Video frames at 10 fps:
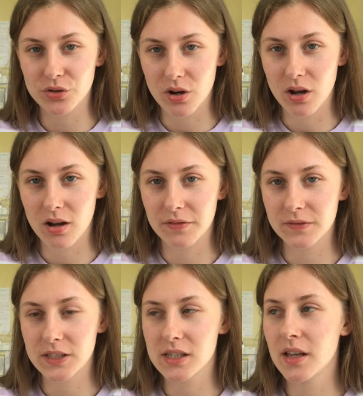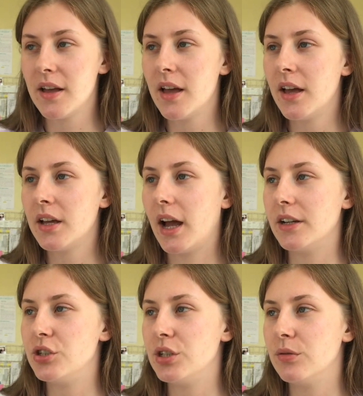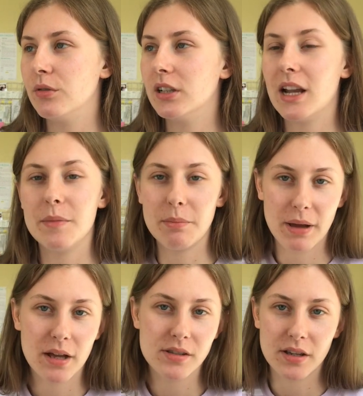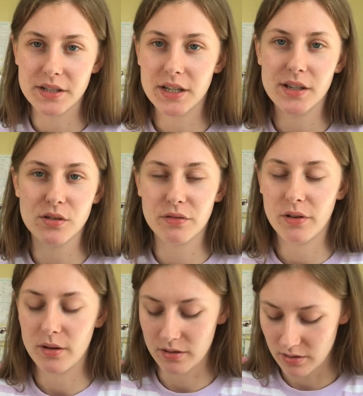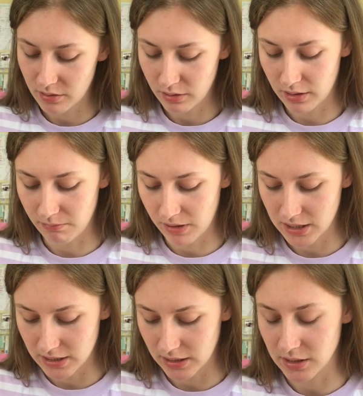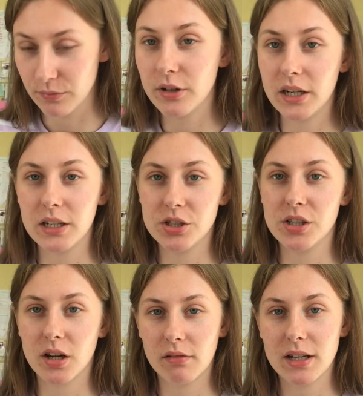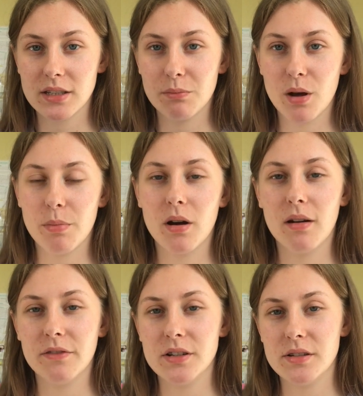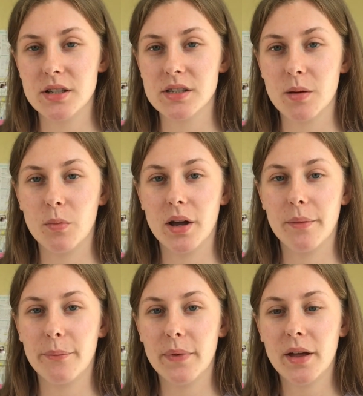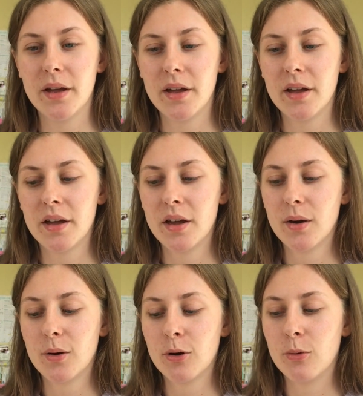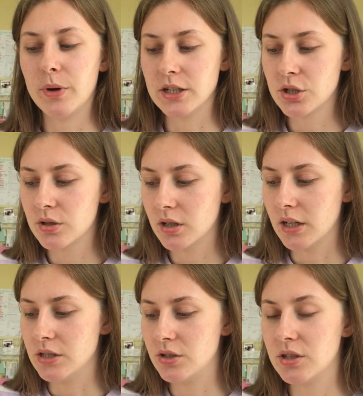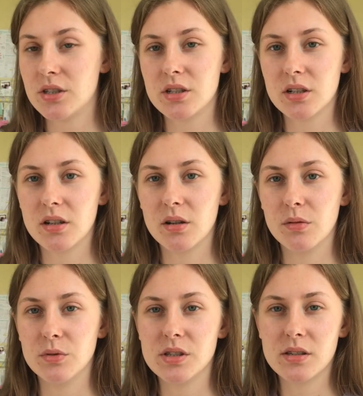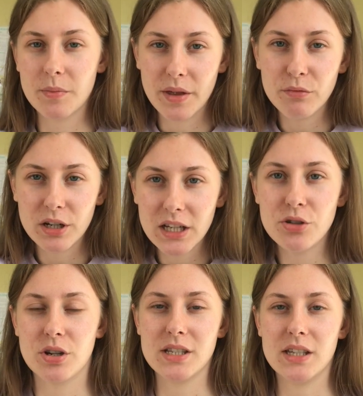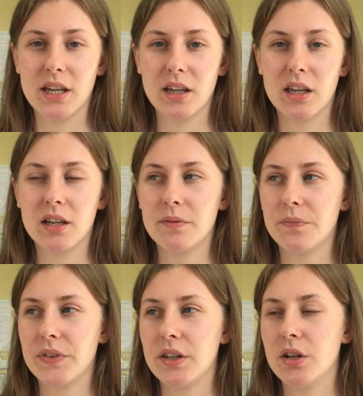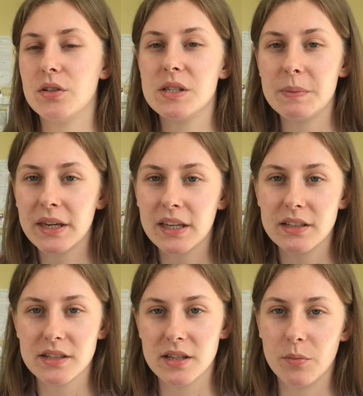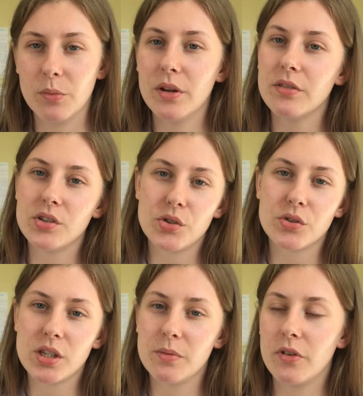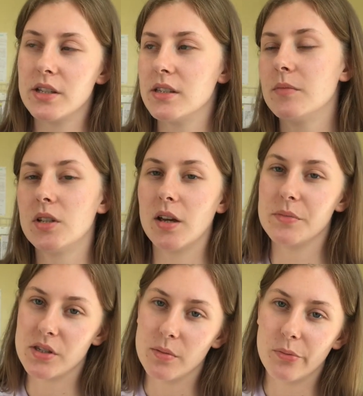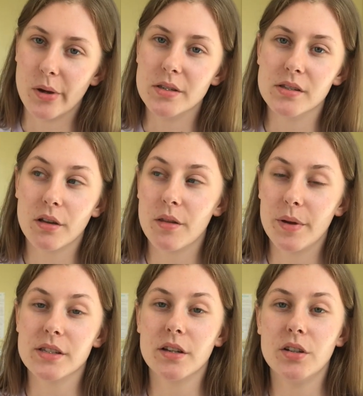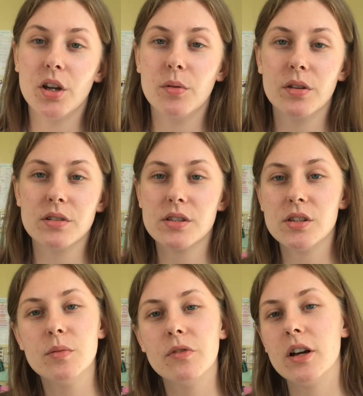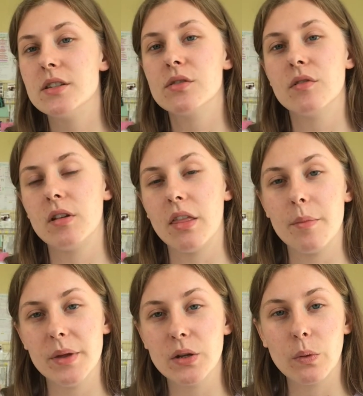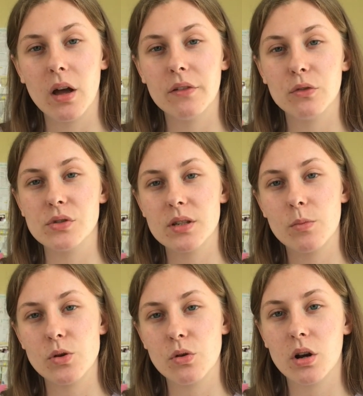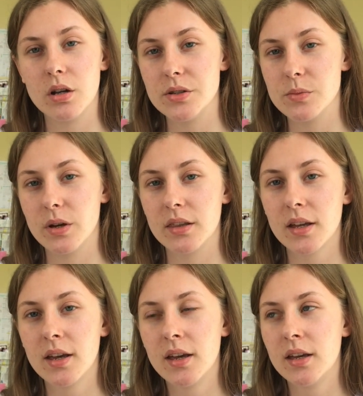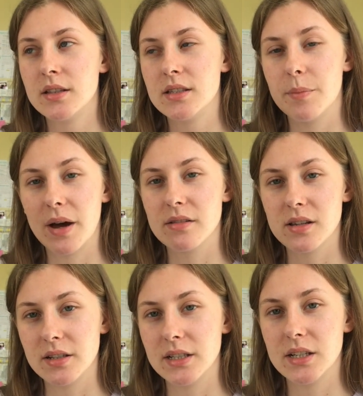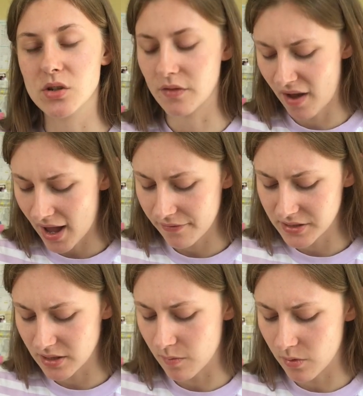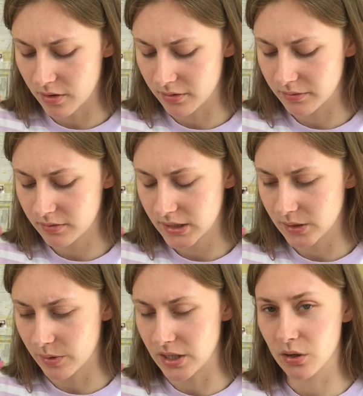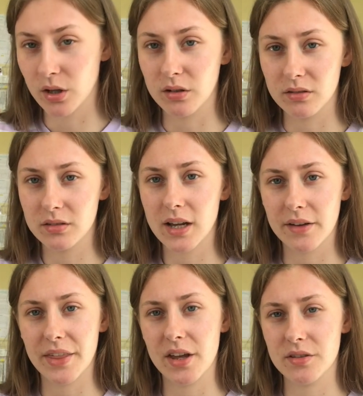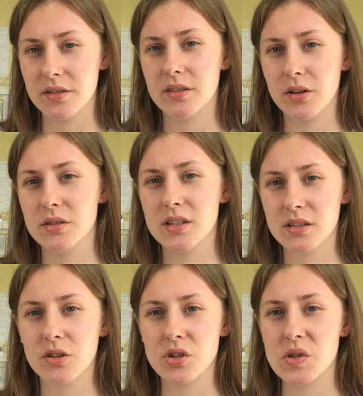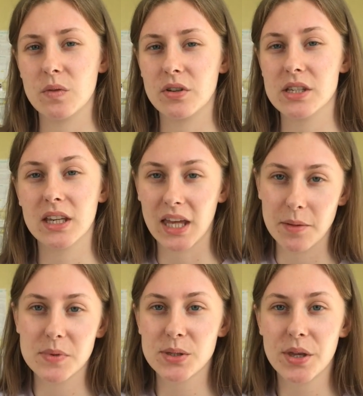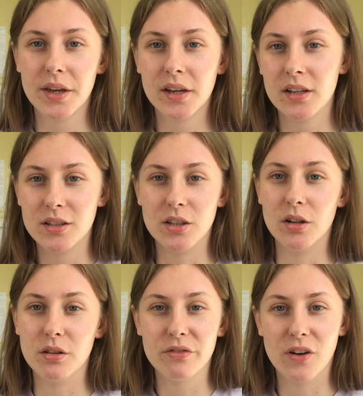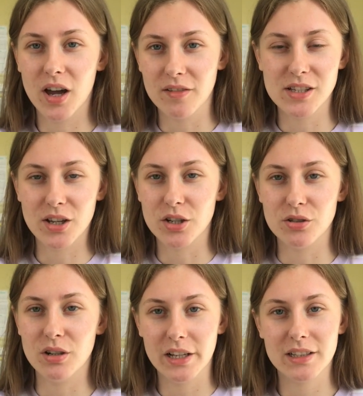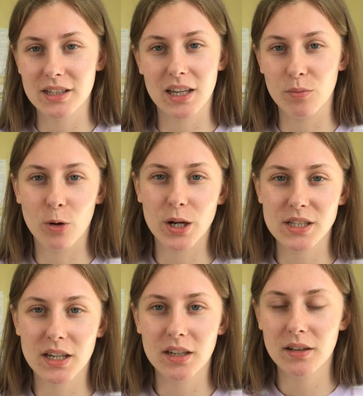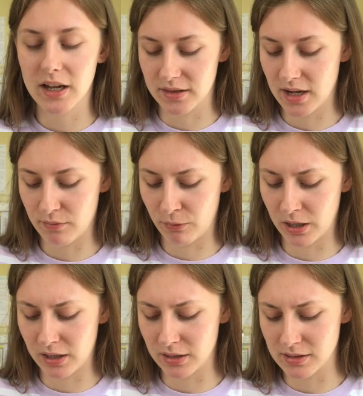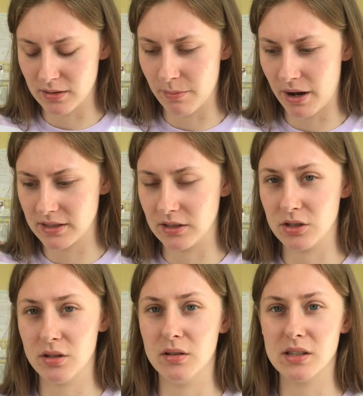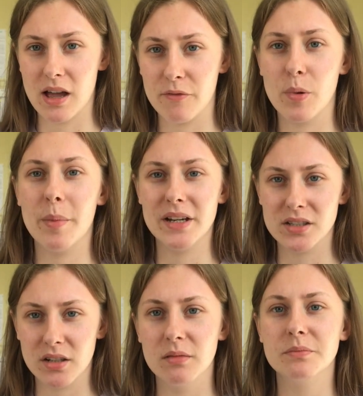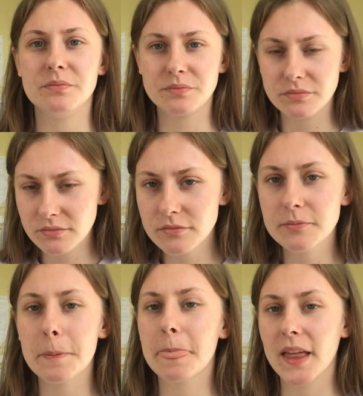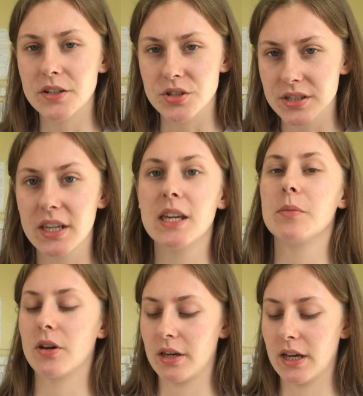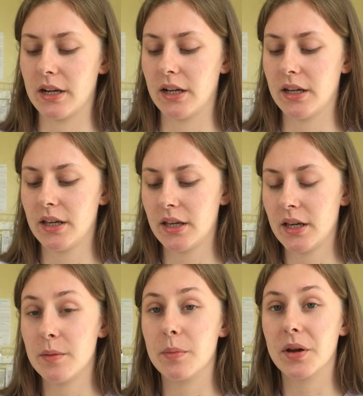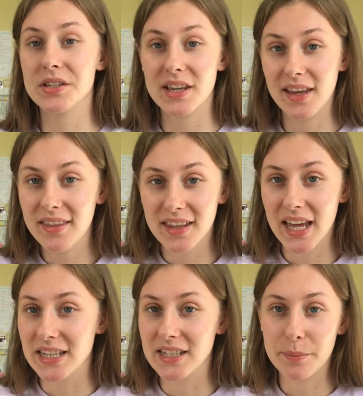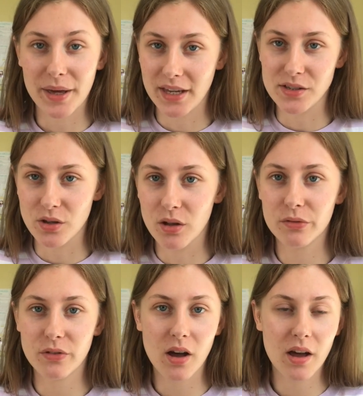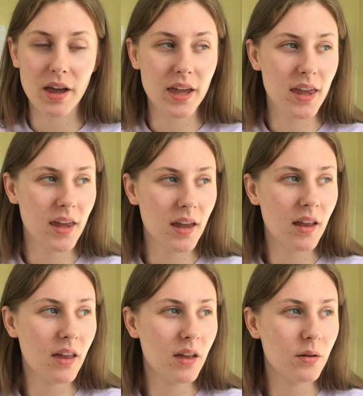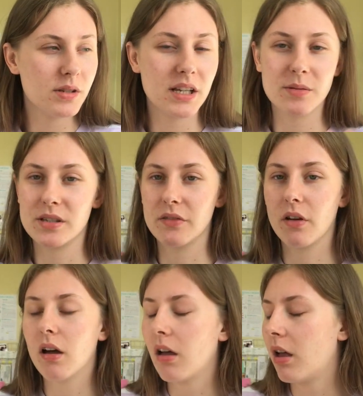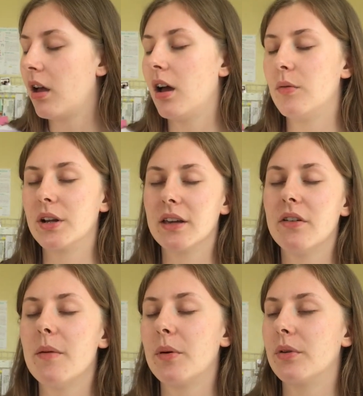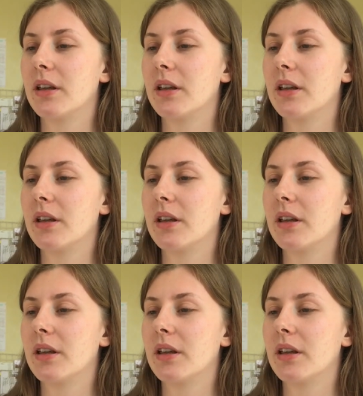drafts, and she would let me bounce ideas off her in meetings, and really she directed my path into somewhere which is just, was something really interesting. You know, speaking to someone, whether it's your supervisor, sometimes supervisors aren't the best I know, whether it's supervisors or another midwife or someone you're close with, to bounce ideas off, have someone where you can have those discussions with, because it keeps, you know, the fire inside you lit to keep writing. And that really is the best thing to do, is have momentum and just keep going at it, because in the end it pays off. I was thinking to myself, oh, I want to give up,